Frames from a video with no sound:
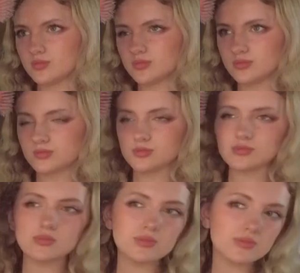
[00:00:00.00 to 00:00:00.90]

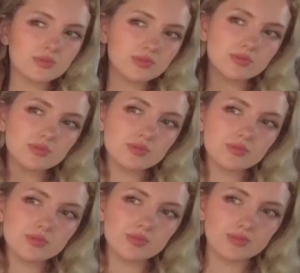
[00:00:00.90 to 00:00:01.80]

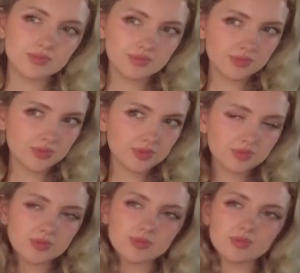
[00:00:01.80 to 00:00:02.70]

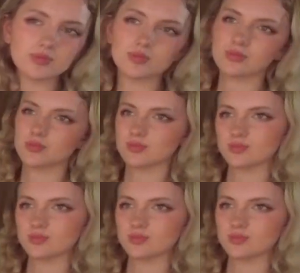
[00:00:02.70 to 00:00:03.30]
Nobody speaks.